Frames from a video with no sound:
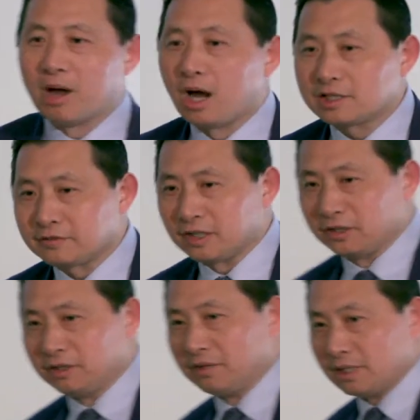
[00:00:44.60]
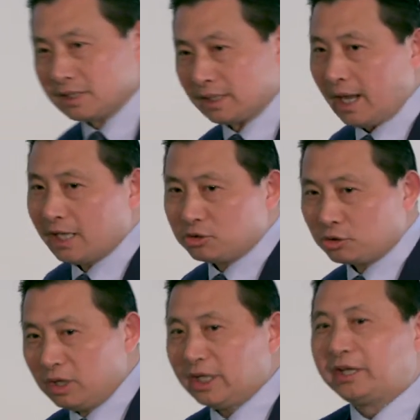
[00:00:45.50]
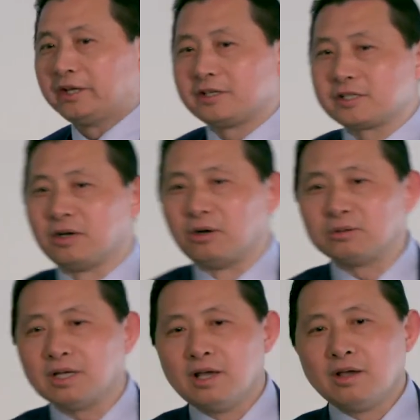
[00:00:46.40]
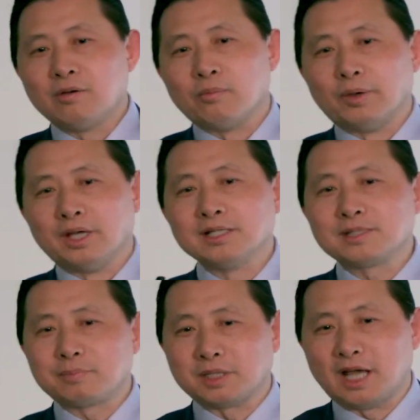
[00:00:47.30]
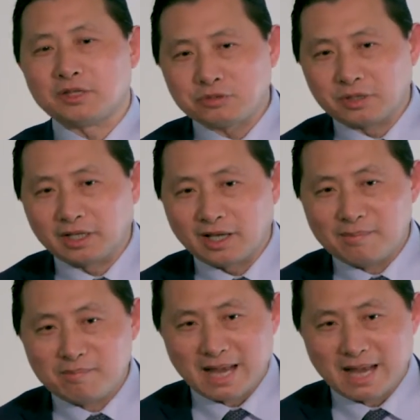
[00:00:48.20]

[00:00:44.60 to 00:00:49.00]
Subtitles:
Oxford University at 20 years old with PhD in